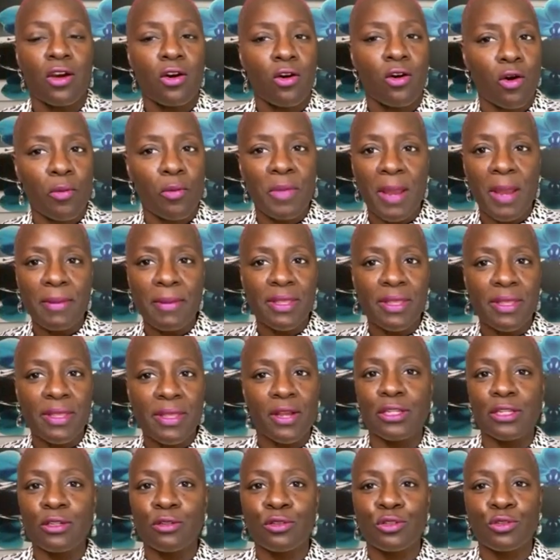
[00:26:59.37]
or maybe
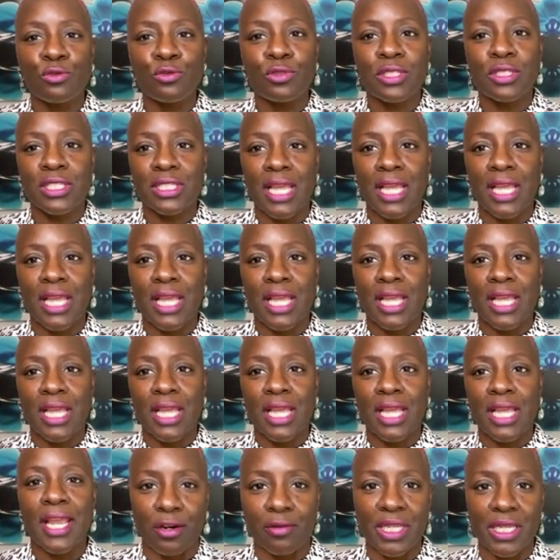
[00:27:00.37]
they're a little too
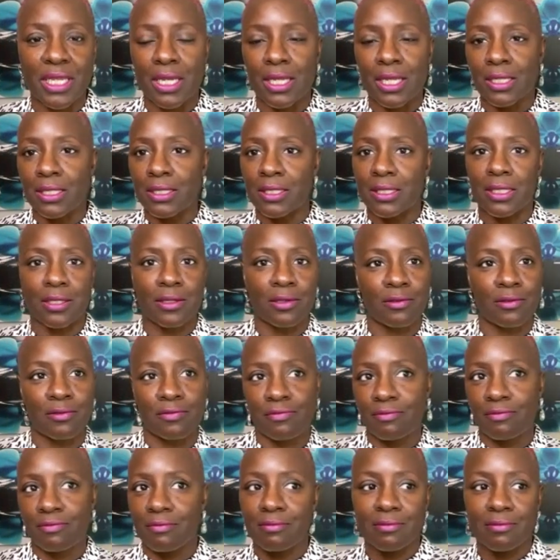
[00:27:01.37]
scared because
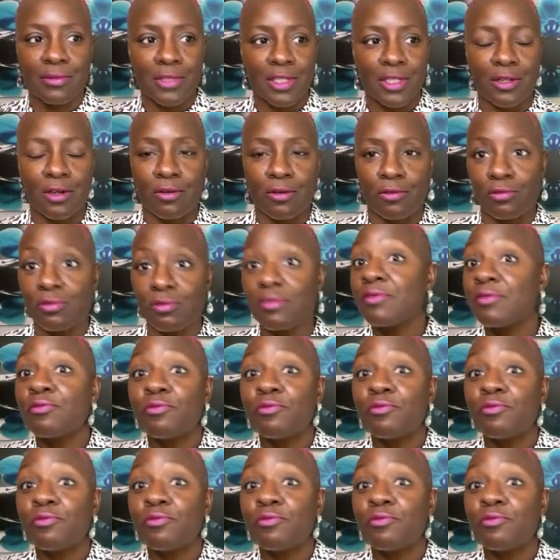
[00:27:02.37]
of, you know,